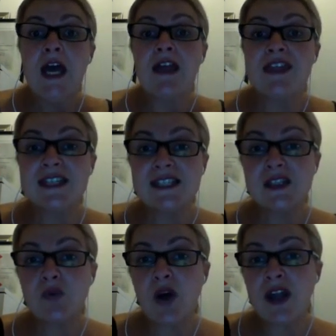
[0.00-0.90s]
This
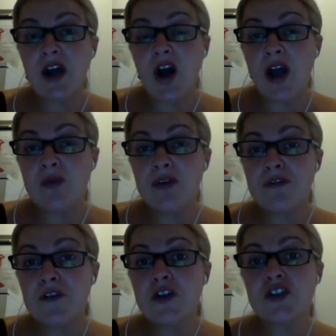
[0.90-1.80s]
is what I
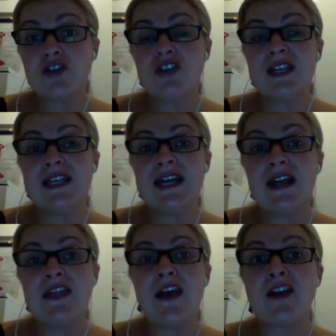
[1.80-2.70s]
refer to
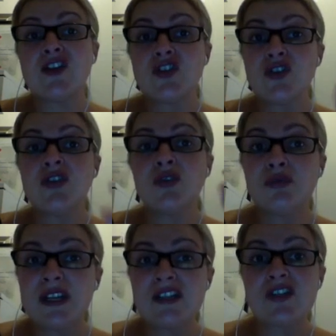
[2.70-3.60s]
here, that do your
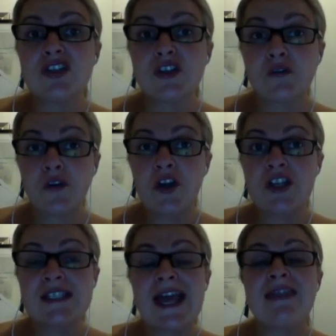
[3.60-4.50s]
research
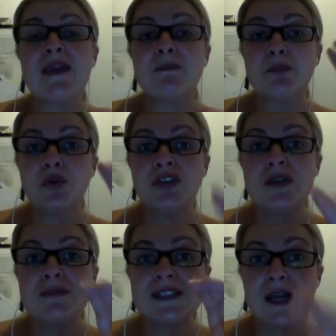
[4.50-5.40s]
first and then put
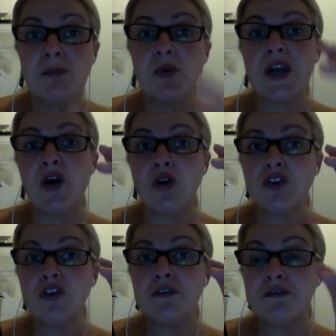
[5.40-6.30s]
them somewhere on
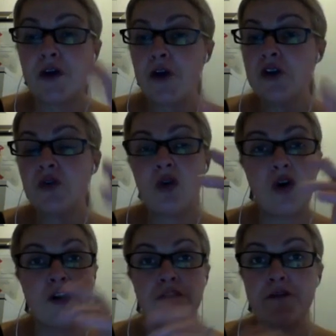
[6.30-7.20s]
your phone or
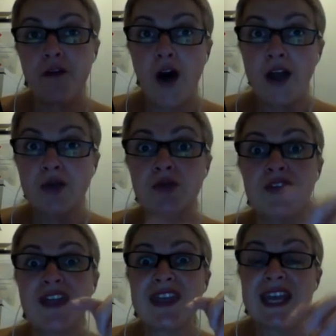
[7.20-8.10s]
on a file
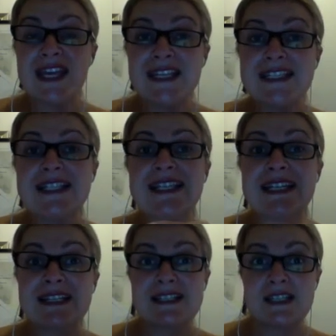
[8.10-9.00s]
that they're easily
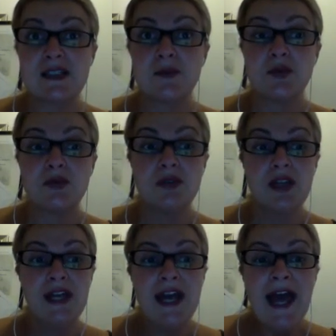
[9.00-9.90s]
accessible.
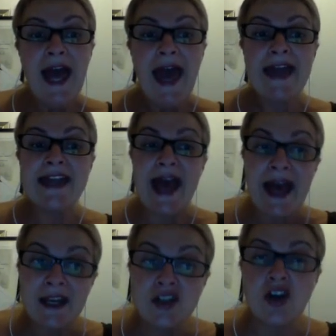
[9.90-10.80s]
and
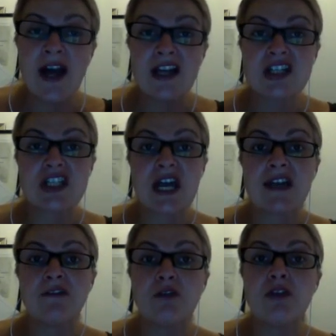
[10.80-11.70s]
add your
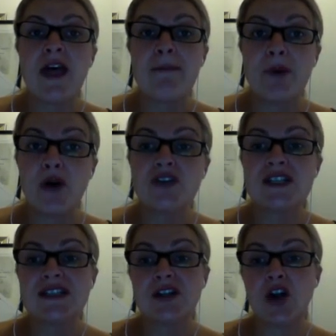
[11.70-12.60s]
hashtag for that post
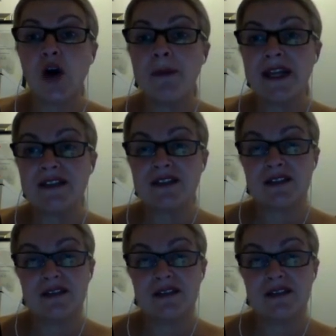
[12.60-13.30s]
as a comment,